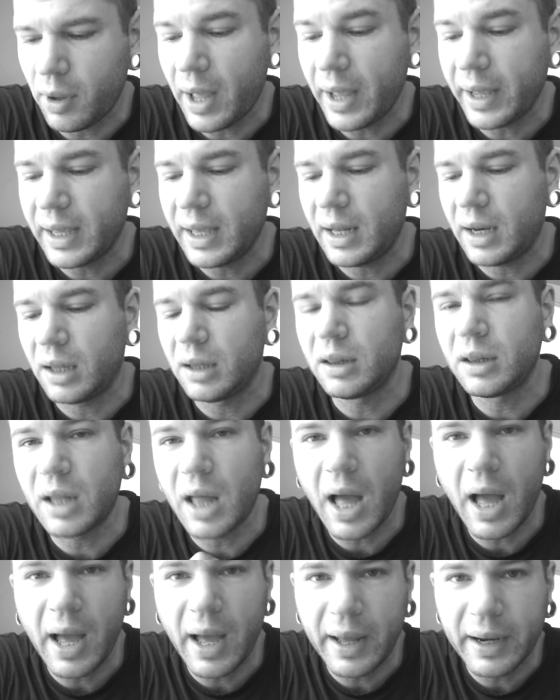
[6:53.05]
I get a
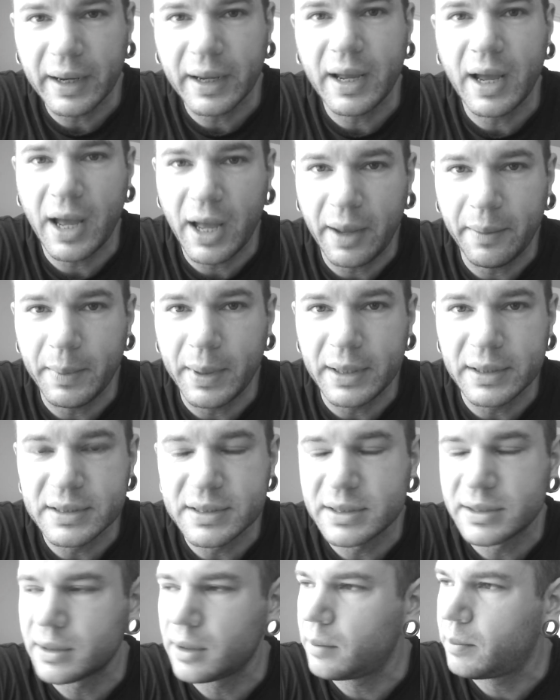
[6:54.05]
lot of
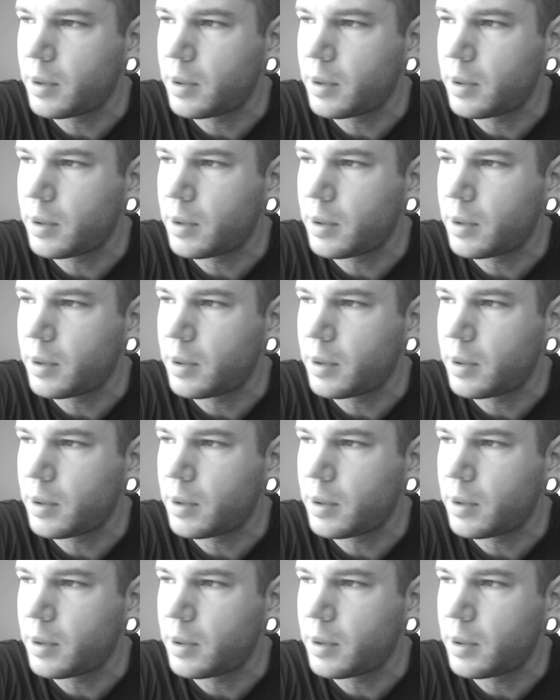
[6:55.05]
comments